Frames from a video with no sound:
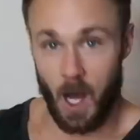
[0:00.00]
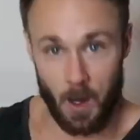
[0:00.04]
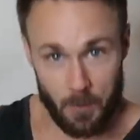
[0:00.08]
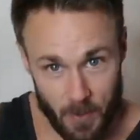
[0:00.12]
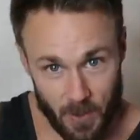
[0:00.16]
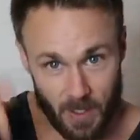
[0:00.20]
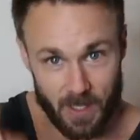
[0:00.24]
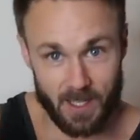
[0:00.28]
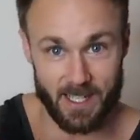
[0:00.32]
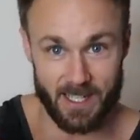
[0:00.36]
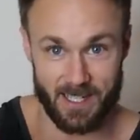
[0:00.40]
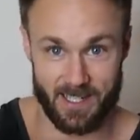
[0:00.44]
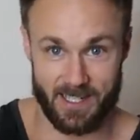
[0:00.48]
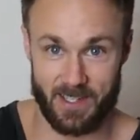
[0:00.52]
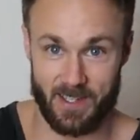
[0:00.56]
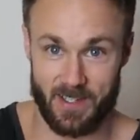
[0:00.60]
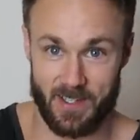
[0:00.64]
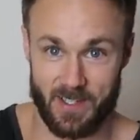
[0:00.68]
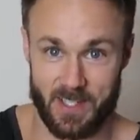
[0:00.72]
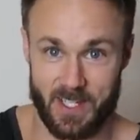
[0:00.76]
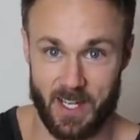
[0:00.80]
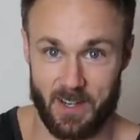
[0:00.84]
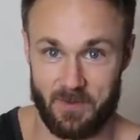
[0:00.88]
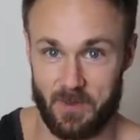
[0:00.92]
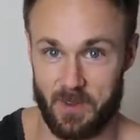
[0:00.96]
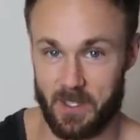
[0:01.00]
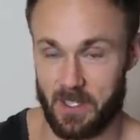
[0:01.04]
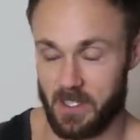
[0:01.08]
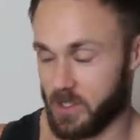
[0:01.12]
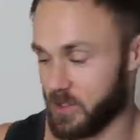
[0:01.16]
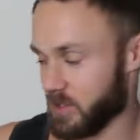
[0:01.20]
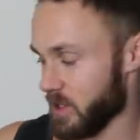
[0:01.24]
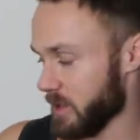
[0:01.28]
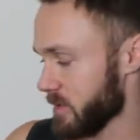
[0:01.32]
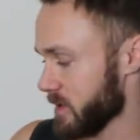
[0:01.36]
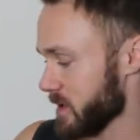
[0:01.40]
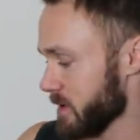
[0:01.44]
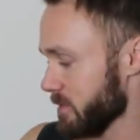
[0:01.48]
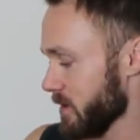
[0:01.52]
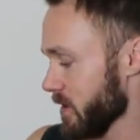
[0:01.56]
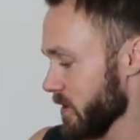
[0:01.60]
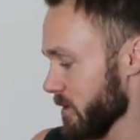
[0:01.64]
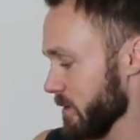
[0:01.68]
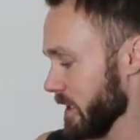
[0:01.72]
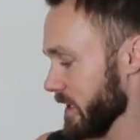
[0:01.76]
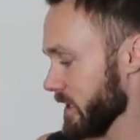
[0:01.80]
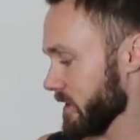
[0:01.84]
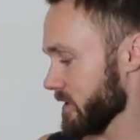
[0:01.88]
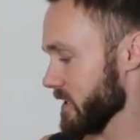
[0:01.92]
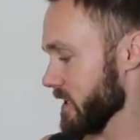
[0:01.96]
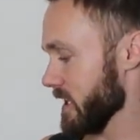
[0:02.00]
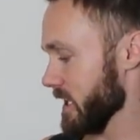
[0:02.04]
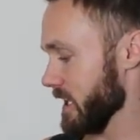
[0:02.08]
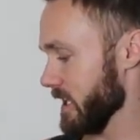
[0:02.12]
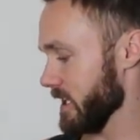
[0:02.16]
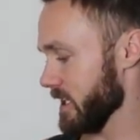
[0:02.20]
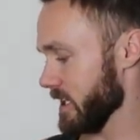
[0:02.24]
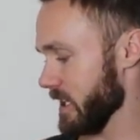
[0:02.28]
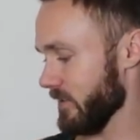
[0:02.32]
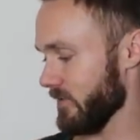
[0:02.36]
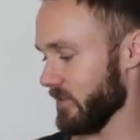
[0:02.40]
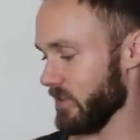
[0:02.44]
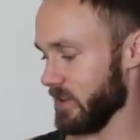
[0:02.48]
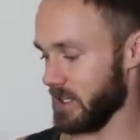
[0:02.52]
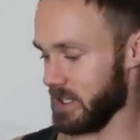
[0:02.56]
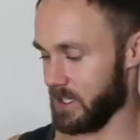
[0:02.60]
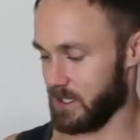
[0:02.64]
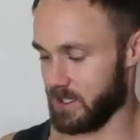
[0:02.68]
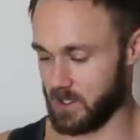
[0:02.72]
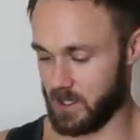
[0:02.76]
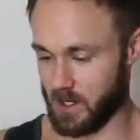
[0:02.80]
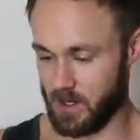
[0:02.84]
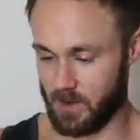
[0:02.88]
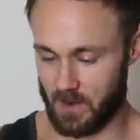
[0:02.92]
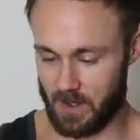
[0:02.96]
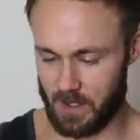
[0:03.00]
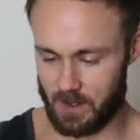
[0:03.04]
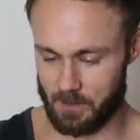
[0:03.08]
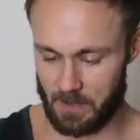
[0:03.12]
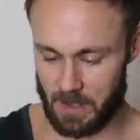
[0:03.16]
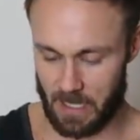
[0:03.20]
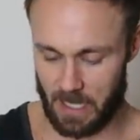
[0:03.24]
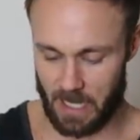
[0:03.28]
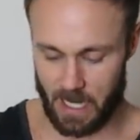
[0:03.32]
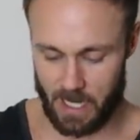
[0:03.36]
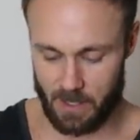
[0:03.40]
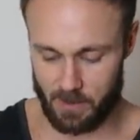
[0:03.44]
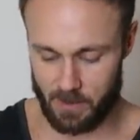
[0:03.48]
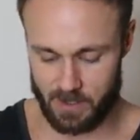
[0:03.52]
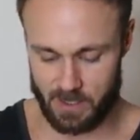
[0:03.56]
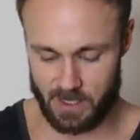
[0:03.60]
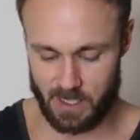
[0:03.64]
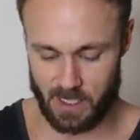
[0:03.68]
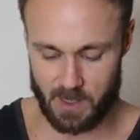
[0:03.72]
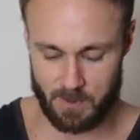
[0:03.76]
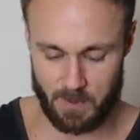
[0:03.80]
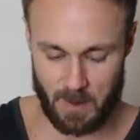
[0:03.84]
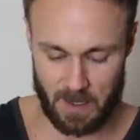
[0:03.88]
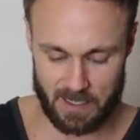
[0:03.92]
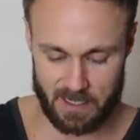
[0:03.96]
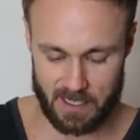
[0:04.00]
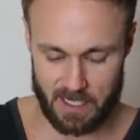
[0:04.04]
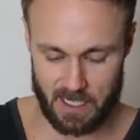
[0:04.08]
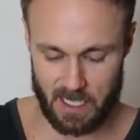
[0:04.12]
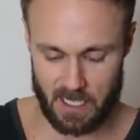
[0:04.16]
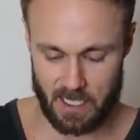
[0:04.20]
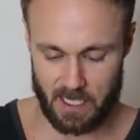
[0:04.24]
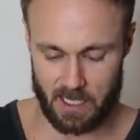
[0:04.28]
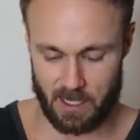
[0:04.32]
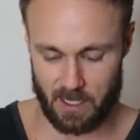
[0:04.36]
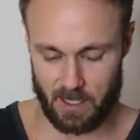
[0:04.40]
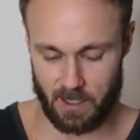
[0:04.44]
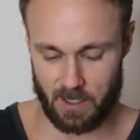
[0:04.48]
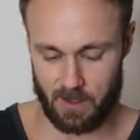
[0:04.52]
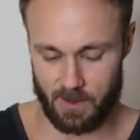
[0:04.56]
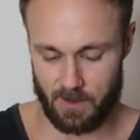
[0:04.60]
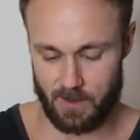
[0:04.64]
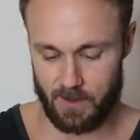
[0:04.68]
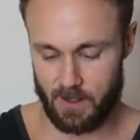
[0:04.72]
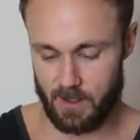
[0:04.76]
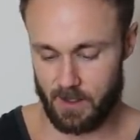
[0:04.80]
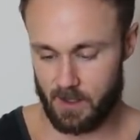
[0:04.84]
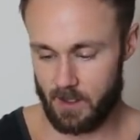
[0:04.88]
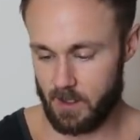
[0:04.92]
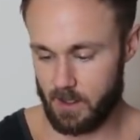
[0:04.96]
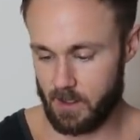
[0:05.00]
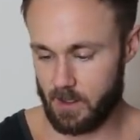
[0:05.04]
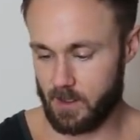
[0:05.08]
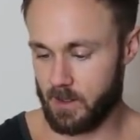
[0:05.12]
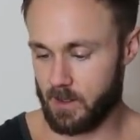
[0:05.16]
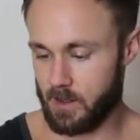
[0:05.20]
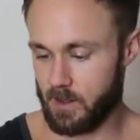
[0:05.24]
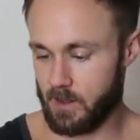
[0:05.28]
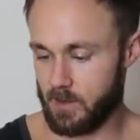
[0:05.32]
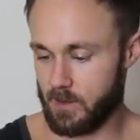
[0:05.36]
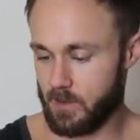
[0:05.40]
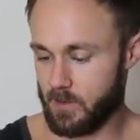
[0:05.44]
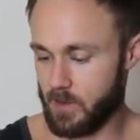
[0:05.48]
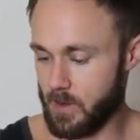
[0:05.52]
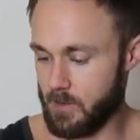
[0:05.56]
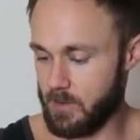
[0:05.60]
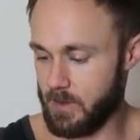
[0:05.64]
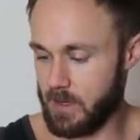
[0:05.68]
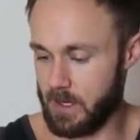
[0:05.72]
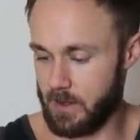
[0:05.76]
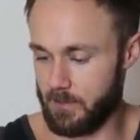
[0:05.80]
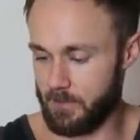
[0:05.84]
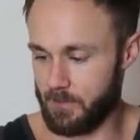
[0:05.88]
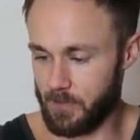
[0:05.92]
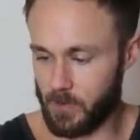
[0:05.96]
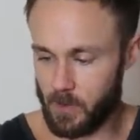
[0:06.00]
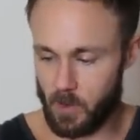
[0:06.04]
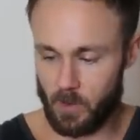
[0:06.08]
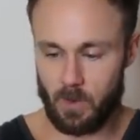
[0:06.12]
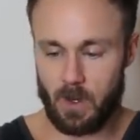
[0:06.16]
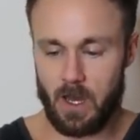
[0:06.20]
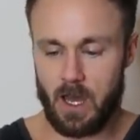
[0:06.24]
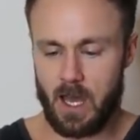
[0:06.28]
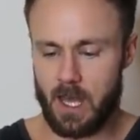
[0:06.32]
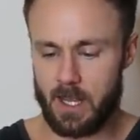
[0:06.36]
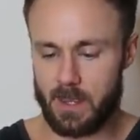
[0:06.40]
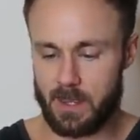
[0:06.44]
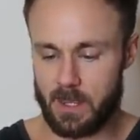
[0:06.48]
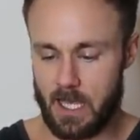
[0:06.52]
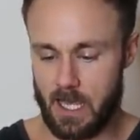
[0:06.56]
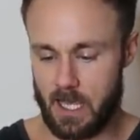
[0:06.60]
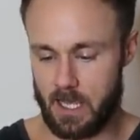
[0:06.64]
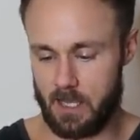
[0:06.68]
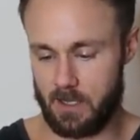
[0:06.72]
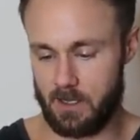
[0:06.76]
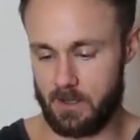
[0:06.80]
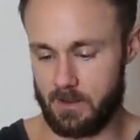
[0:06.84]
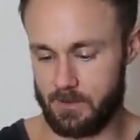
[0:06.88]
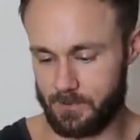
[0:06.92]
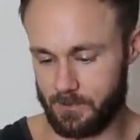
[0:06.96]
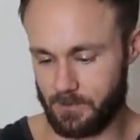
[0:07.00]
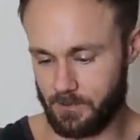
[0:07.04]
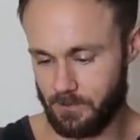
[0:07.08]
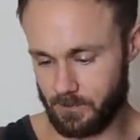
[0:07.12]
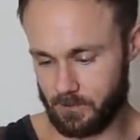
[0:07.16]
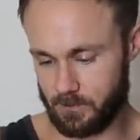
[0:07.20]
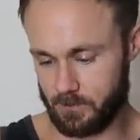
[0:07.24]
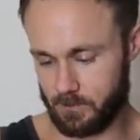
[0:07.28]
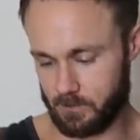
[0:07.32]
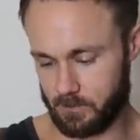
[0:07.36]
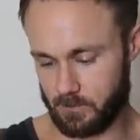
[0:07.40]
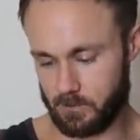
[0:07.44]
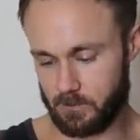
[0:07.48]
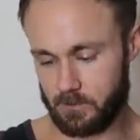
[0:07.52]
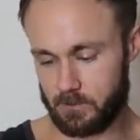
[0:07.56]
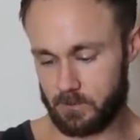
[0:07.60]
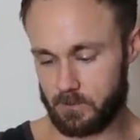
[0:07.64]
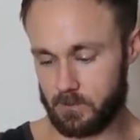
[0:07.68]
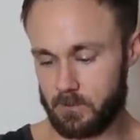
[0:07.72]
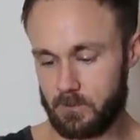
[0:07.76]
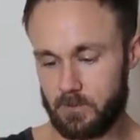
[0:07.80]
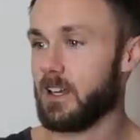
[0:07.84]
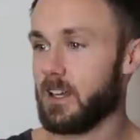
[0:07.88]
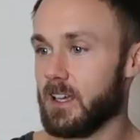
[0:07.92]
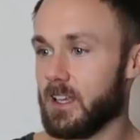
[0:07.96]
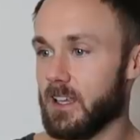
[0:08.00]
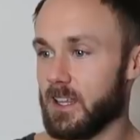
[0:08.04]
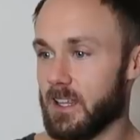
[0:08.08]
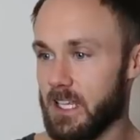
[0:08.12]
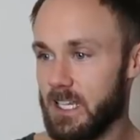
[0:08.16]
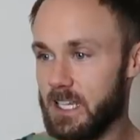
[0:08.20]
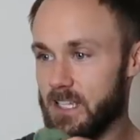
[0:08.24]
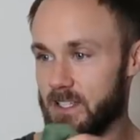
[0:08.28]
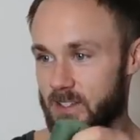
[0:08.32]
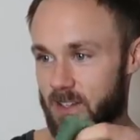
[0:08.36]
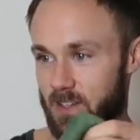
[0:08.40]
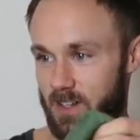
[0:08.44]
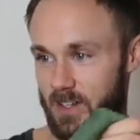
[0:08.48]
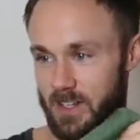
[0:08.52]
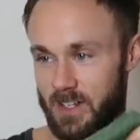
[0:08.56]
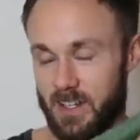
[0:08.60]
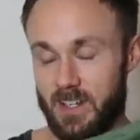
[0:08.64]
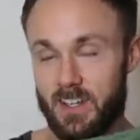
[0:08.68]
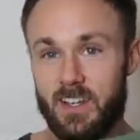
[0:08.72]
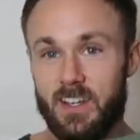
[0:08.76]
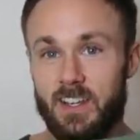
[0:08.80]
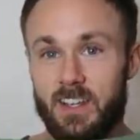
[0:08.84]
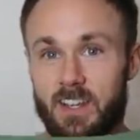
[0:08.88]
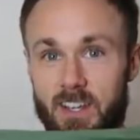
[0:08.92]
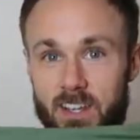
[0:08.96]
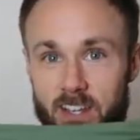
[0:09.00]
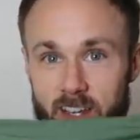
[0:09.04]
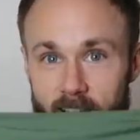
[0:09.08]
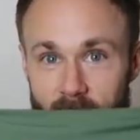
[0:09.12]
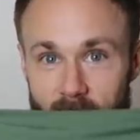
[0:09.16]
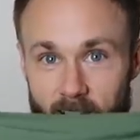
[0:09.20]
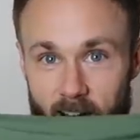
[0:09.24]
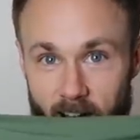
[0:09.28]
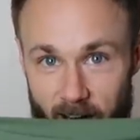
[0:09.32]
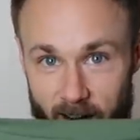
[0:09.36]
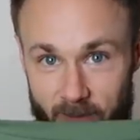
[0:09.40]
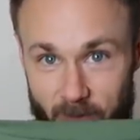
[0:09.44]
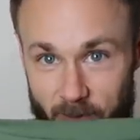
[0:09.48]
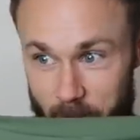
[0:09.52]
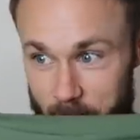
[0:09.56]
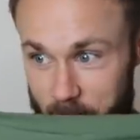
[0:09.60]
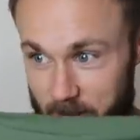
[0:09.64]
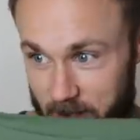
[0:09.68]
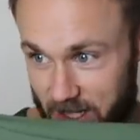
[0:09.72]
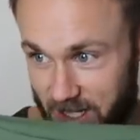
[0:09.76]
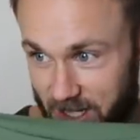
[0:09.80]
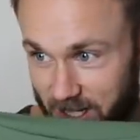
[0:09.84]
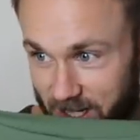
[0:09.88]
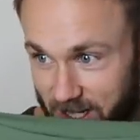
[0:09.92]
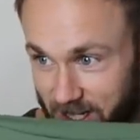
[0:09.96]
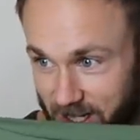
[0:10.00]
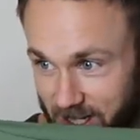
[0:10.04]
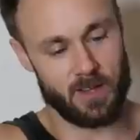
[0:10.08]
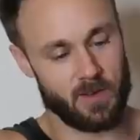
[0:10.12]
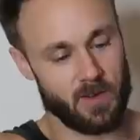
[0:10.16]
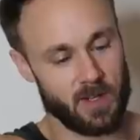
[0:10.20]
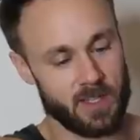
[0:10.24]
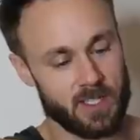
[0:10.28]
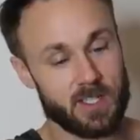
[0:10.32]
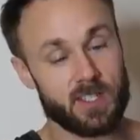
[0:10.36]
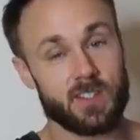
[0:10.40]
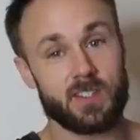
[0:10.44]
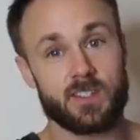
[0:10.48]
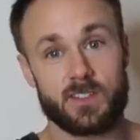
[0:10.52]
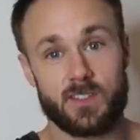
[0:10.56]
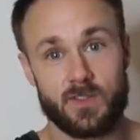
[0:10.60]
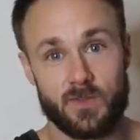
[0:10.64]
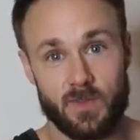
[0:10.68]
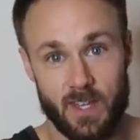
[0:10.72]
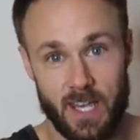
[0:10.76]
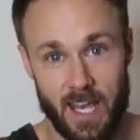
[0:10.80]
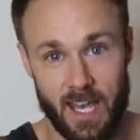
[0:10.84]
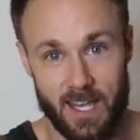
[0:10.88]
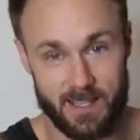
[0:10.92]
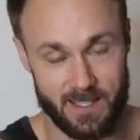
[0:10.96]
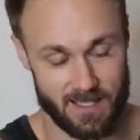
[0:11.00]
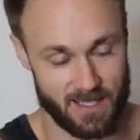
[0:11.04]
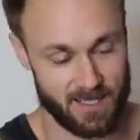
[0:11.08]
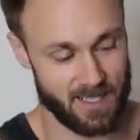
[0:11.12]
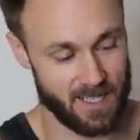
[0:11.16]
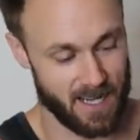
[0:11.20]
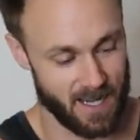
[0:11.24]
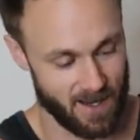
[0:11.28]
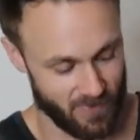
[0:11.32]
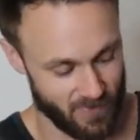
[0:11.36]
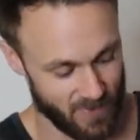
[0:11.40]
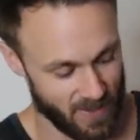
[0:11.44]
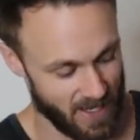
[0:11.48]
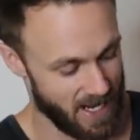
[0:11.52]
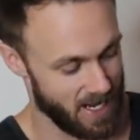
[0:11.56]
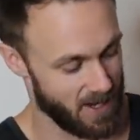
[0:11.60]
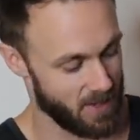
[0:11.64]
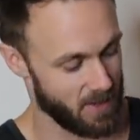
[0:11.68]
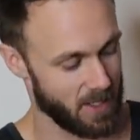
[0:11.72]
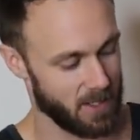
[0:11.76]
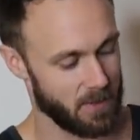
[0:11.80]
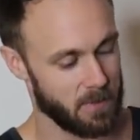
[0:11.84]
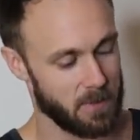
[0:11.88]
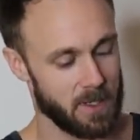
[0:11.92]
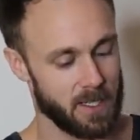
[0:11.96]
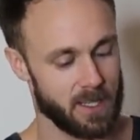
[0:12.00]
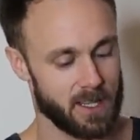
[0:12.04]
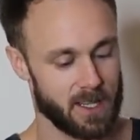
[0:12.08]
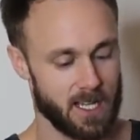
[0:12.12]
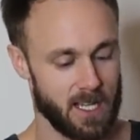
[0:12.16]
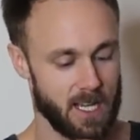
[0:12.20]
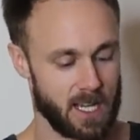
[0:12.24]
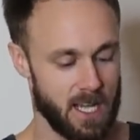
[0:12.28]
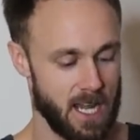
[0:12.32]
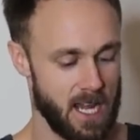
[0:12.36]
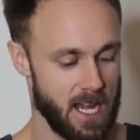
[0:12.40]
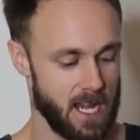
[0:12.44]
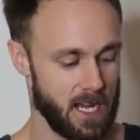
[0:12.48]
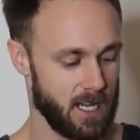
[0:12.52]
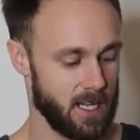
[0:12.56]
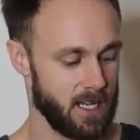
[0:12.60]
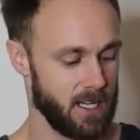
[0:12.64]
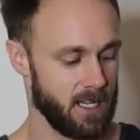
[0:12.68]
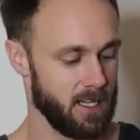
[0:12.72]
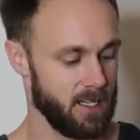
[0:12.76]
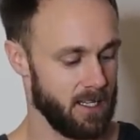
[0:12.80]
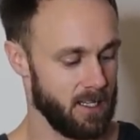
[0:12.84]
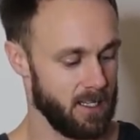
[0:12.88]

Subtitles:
I'll put a link to their stuff in the description below because they definitely deserve it. But I wasn't expecting anything from them. What the? These are not for me. Crystal's getting stuff now. Like, what the heck?